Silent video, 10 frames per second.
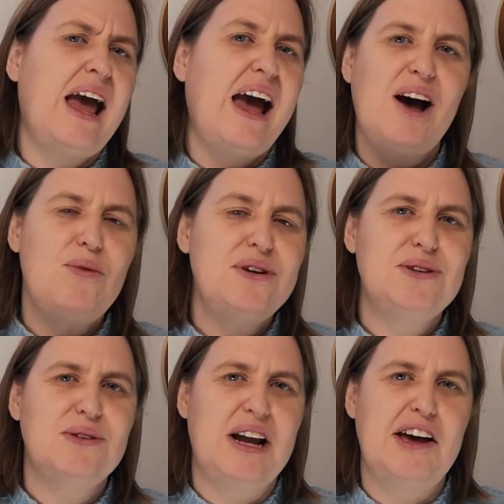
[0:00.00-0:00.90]
How would
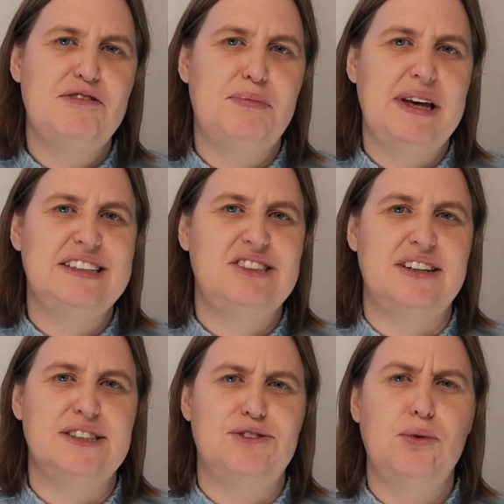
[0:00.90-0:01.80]
your life be
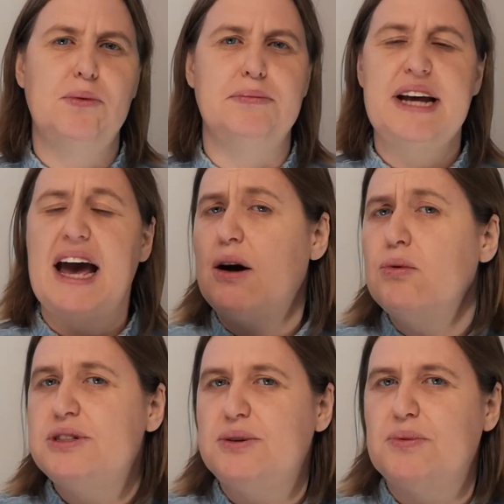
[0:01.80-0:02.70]
transformed? How
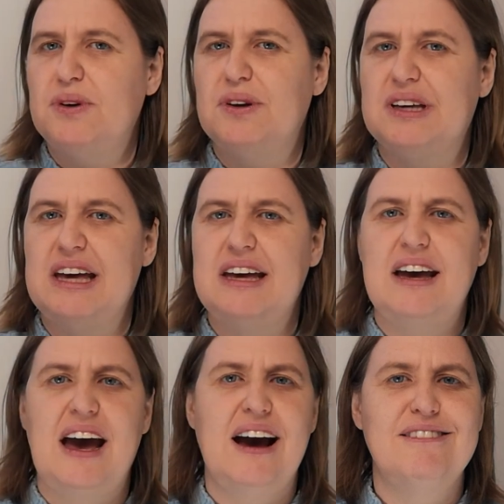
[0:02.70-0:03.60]
would you work?
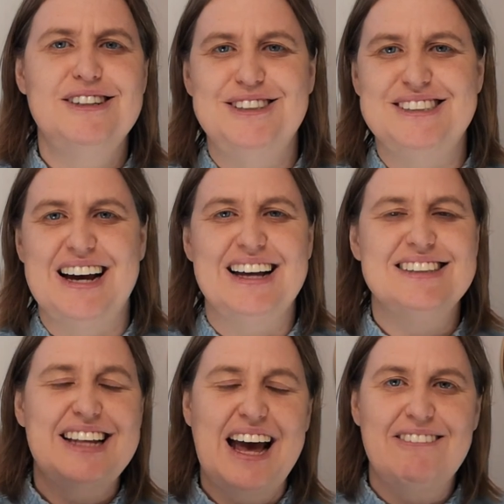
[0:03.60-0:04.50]
How would you
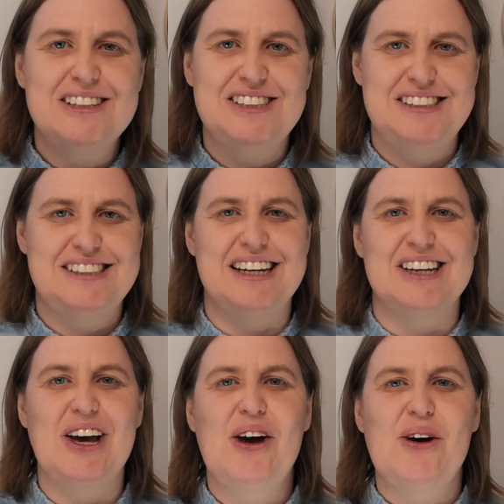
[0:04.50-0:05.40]
dance? How would you
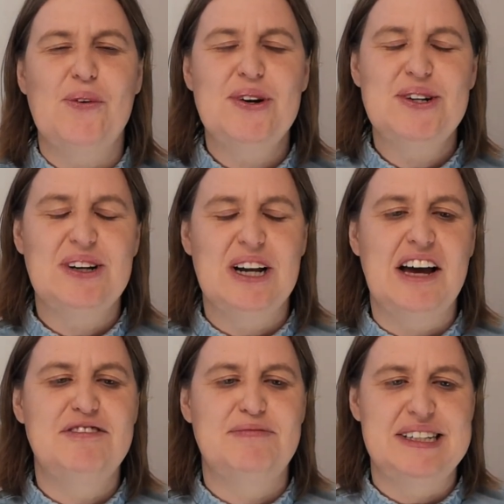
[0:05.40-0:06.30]
sing? Would your
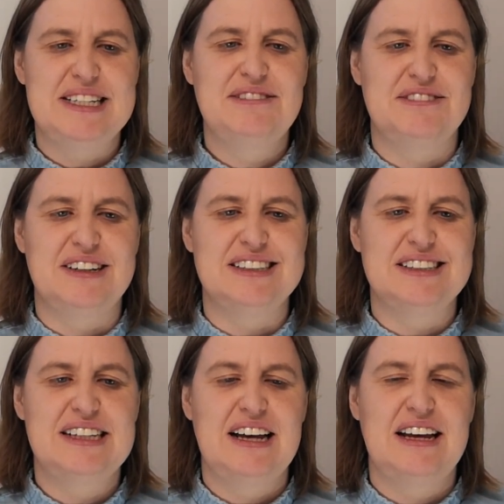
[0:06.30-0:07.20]
life be
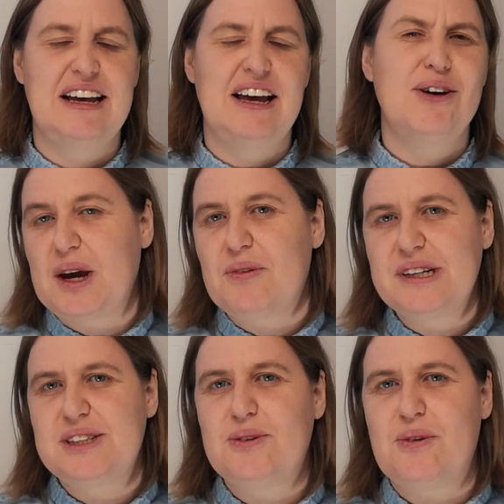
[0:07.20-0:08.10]
different? The
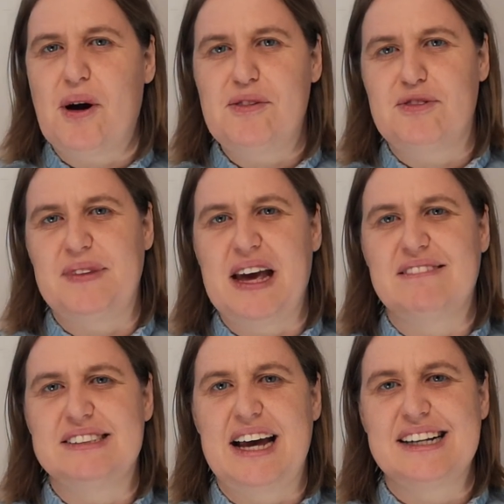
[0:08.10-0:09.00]
original quote from that
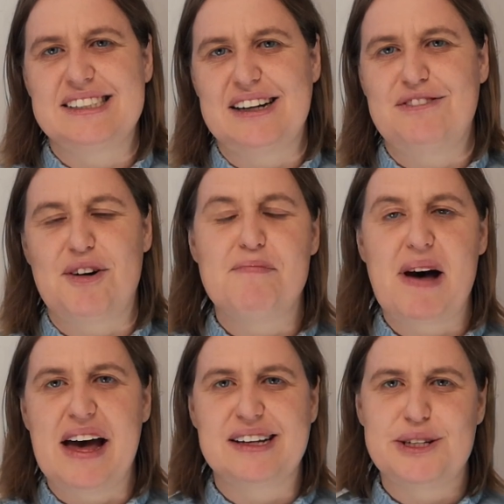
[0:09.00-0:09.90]
was actually from
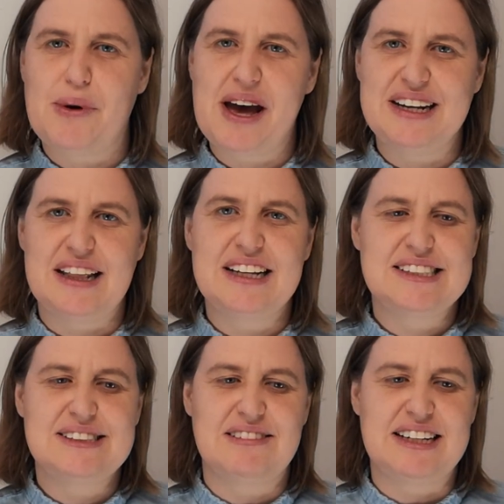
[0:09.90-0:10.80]
Mark Twain, and
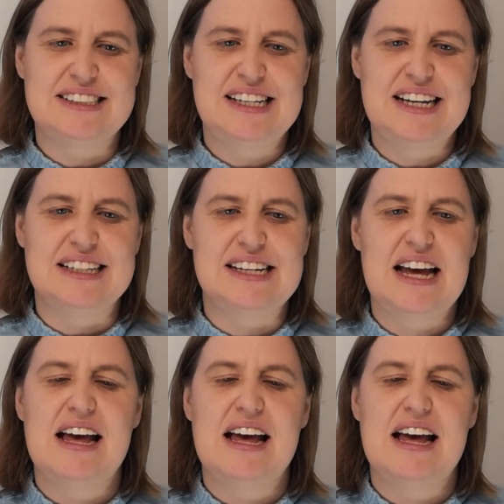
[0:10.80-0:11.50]
this is what he said: